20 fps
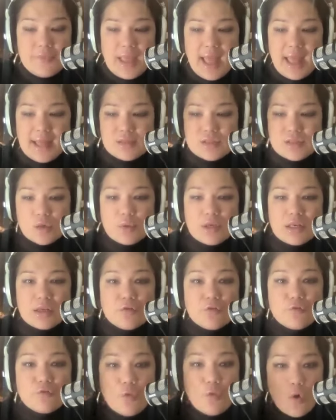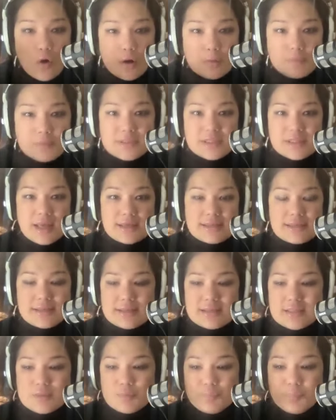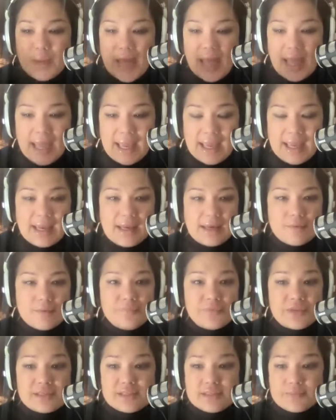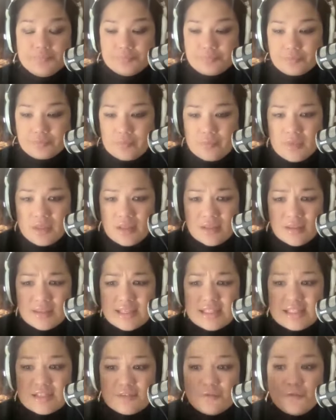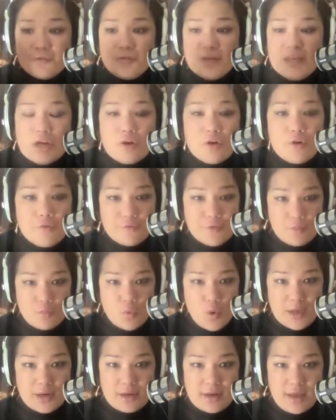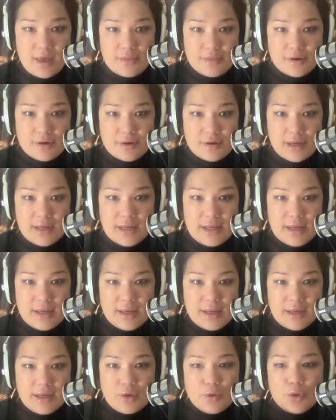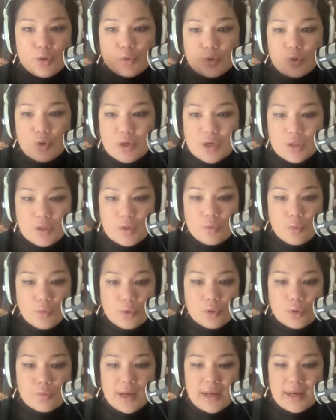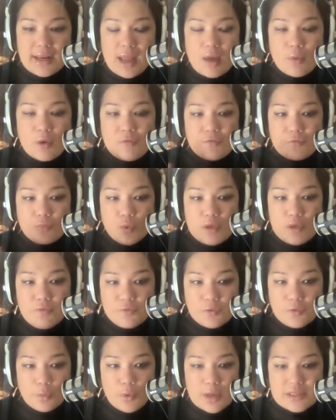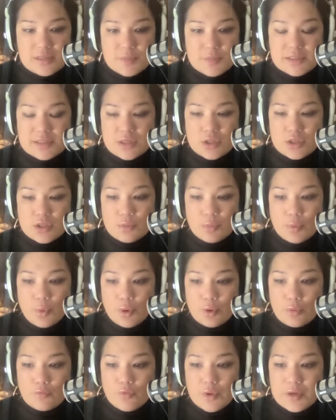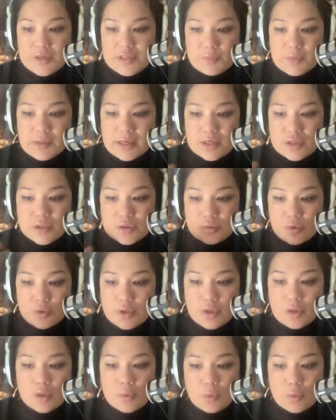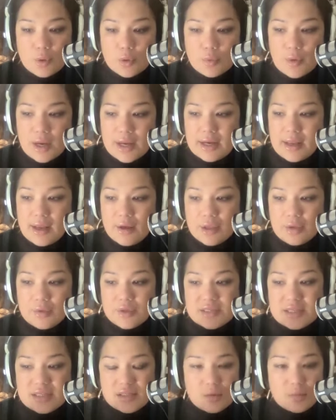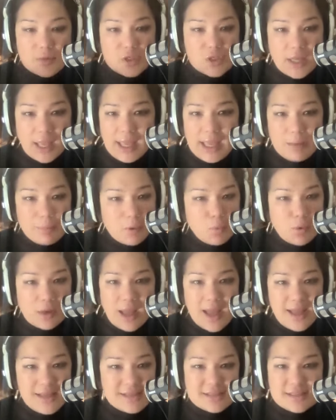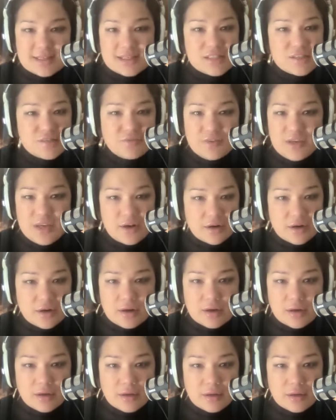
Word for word: And yeah. so it informs us this pain, this this fear from one another. You know, you look in the world right now, we, we feel Resmaa is such an important voice because you look in the world right now and you see so much hate, but what I see is fear.